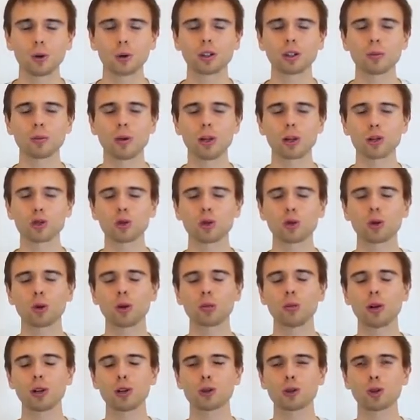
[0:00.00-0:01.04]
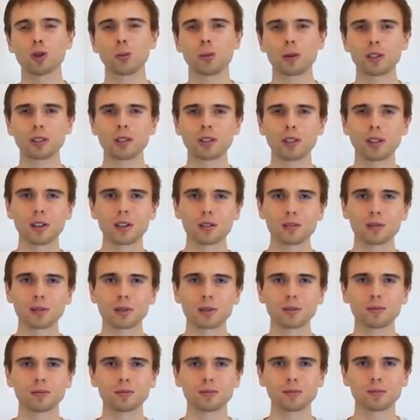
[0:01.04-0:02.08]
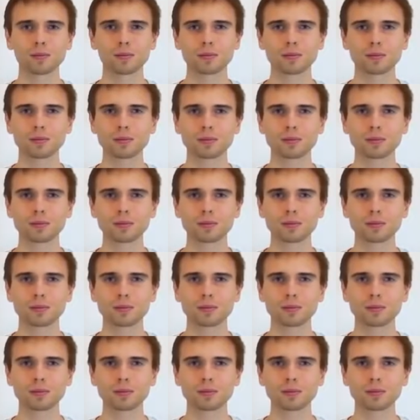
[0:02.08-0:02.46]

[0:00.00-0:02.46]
some big, large space.